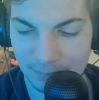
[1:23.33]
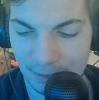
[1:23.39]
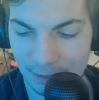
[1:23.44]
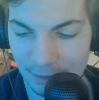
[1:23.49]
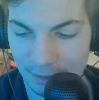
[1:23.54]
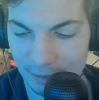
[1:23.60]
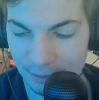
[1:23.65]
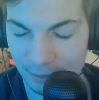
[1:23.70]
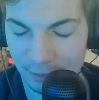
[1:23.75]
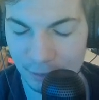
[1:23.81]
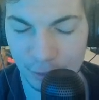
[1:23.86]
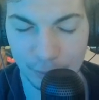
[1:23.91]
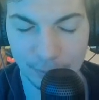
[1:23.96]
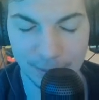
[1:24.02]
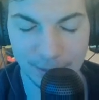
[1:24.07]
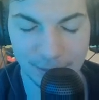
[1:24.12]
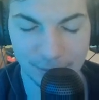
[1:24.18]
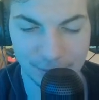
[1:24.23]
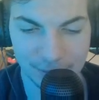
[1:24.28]

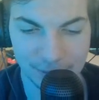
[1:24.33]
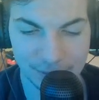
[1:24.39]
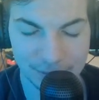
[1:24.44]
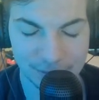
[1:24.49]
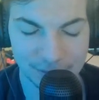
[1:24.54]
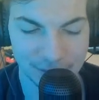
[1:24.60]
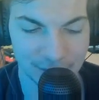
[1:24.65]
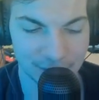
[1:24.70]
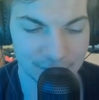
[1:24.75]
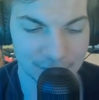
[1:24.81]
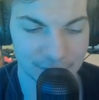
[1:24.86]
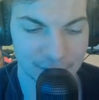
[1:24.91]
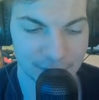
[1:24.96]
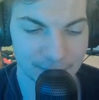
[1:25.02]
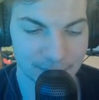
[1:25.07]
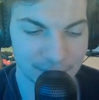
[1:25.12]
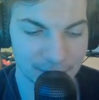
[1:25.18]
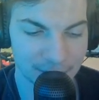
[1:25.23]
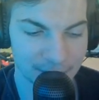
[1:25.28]
QB3 is either going
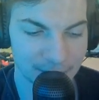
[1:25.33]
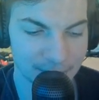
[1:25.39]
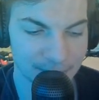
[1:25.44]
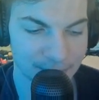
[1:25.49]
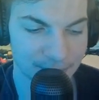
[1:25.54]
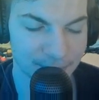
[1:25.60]
to be